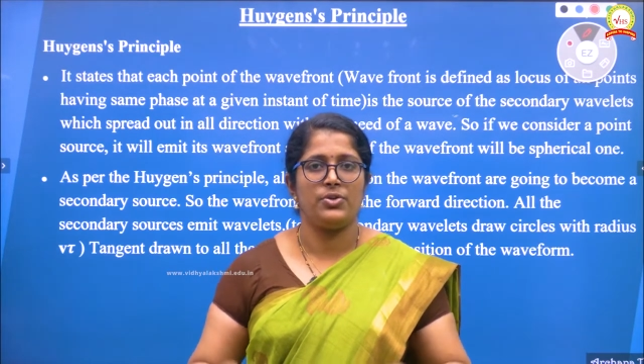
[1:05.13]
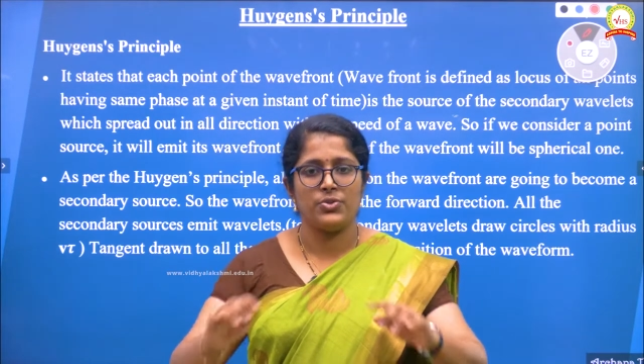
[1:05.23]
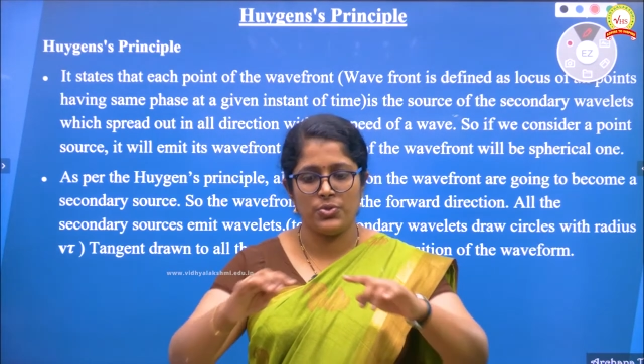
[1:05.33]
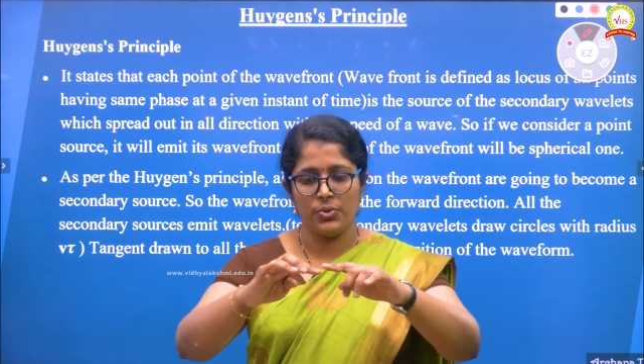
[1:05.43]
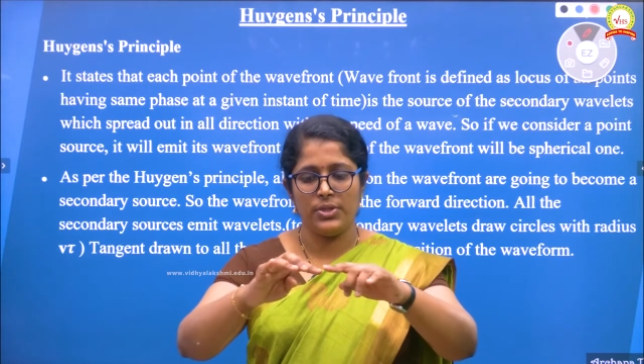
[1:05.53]

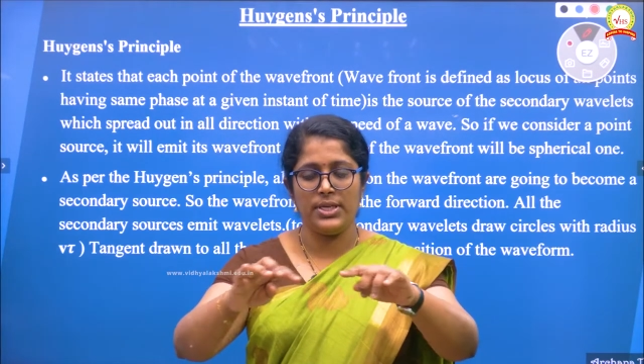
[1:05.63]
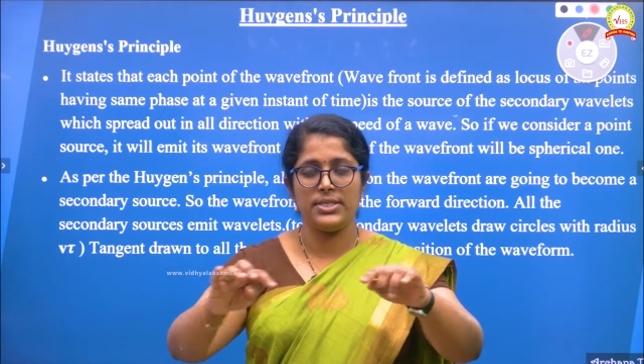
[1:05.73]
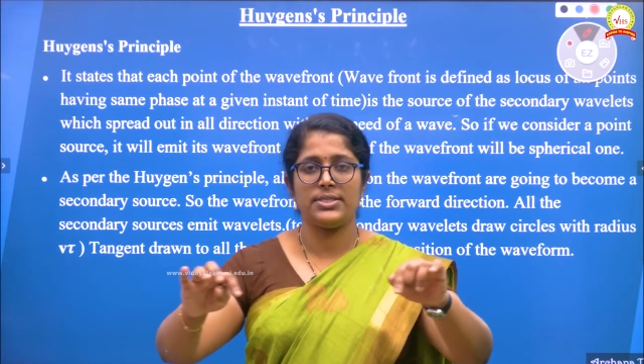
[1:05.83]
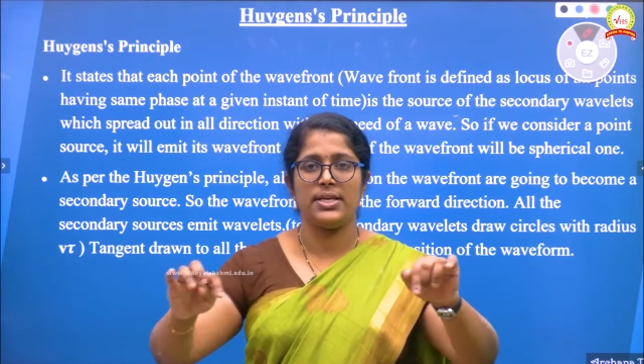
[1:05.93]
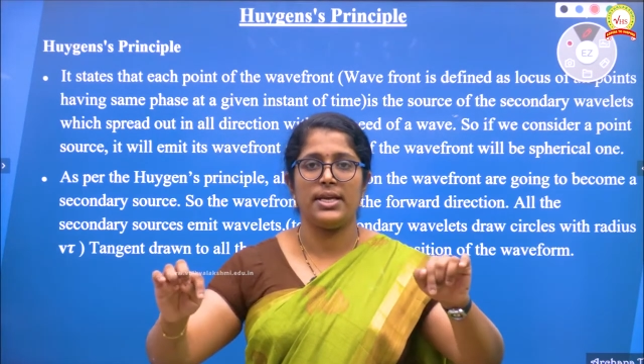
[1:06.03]
So,
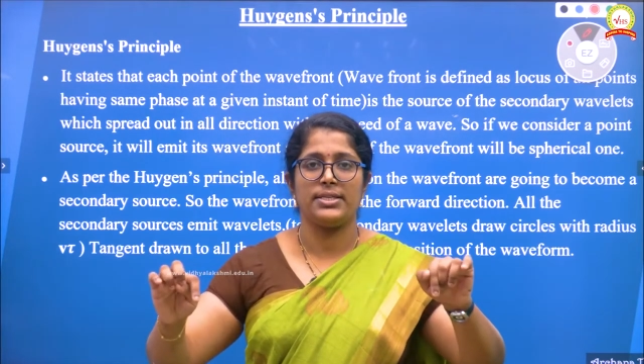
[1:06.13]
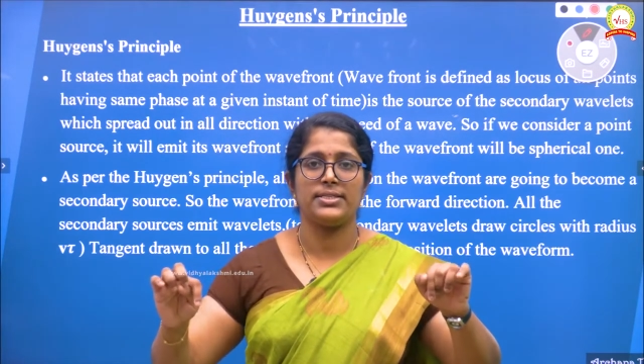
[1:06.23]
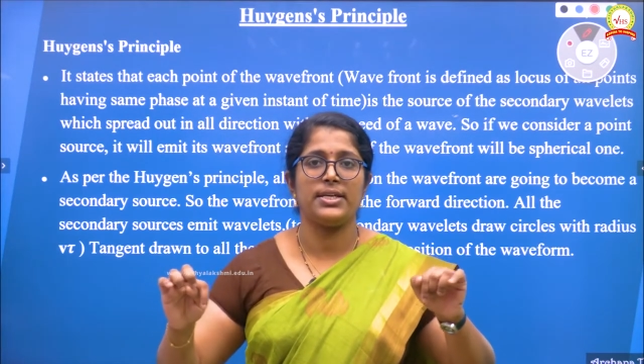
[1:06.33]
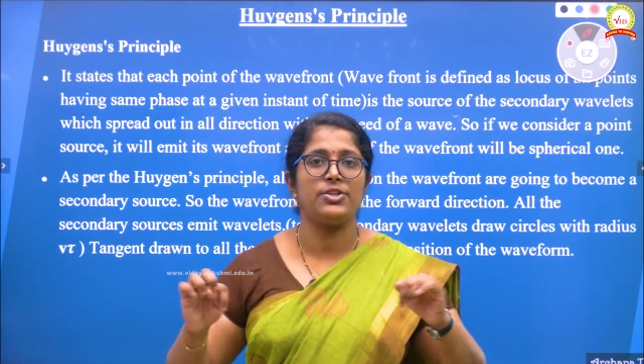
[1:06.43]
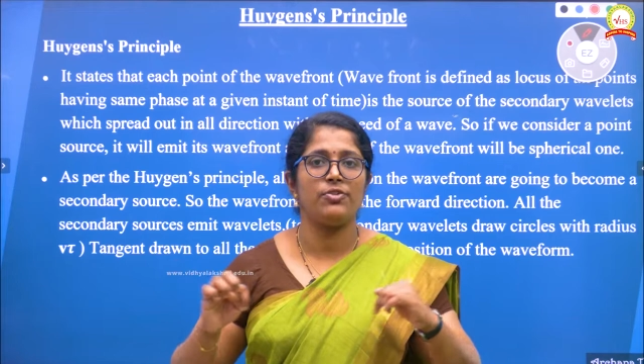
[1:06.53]
these
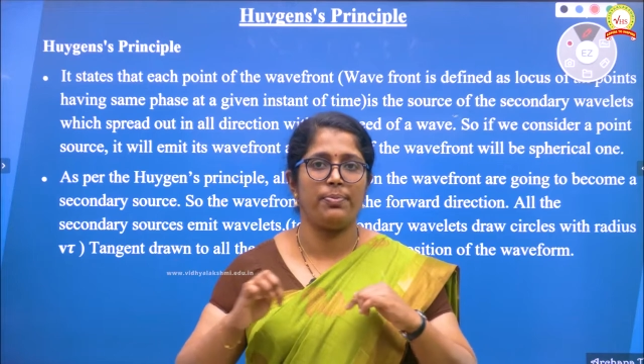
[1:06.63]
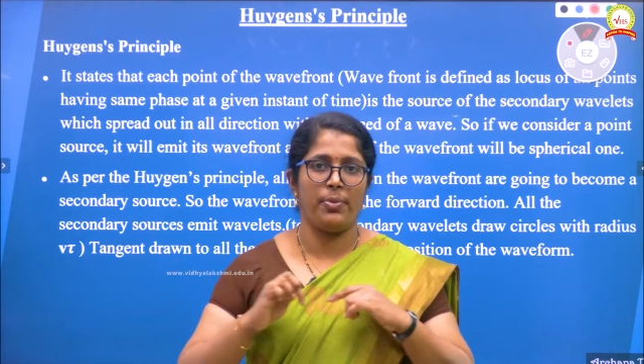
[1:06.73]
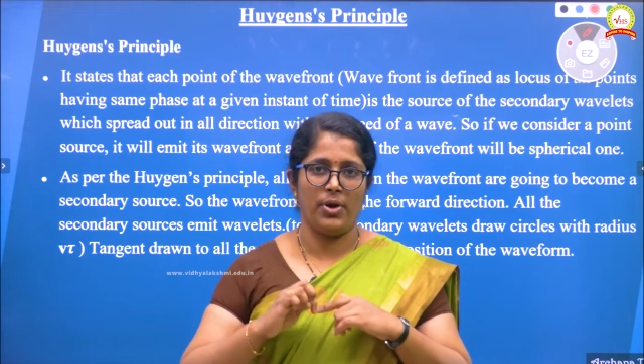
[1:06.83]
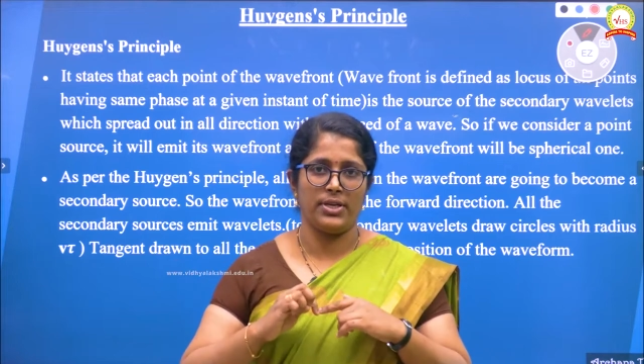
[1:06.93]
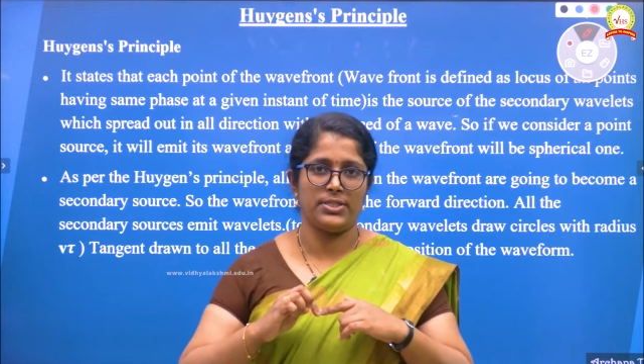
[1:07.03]
set of
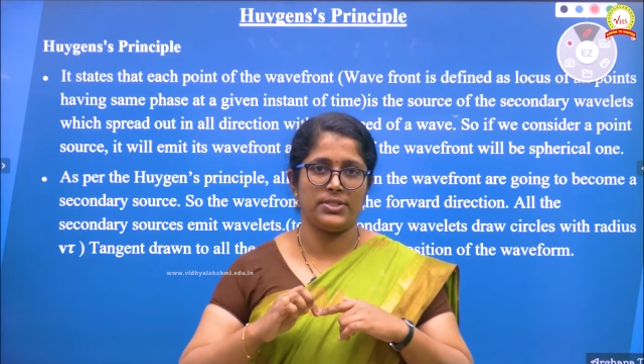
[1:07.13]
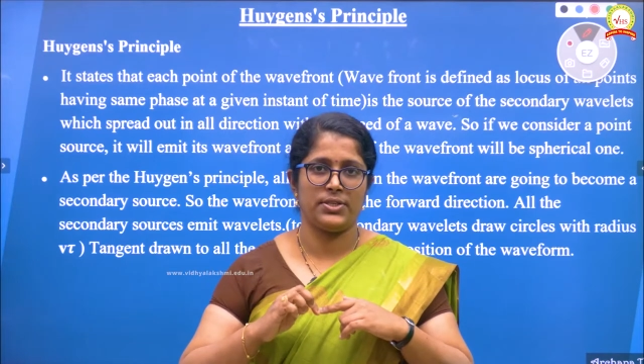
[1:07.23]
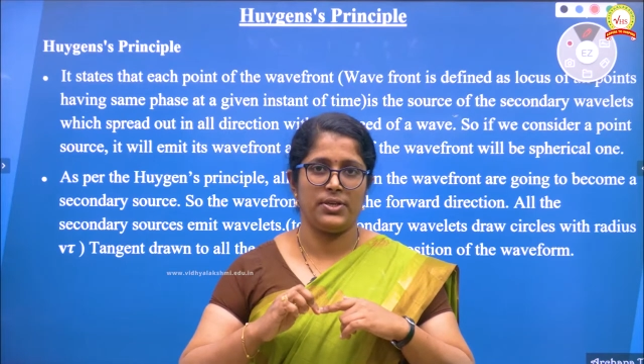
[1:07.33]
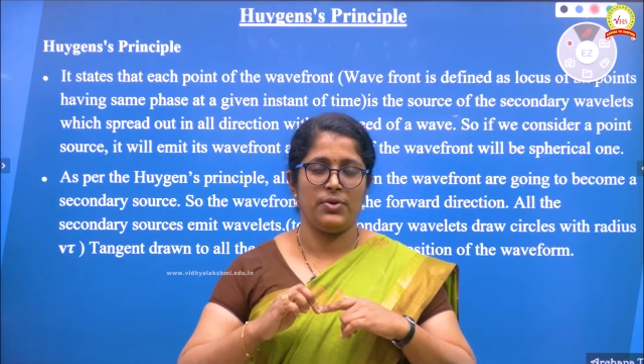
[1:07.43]
points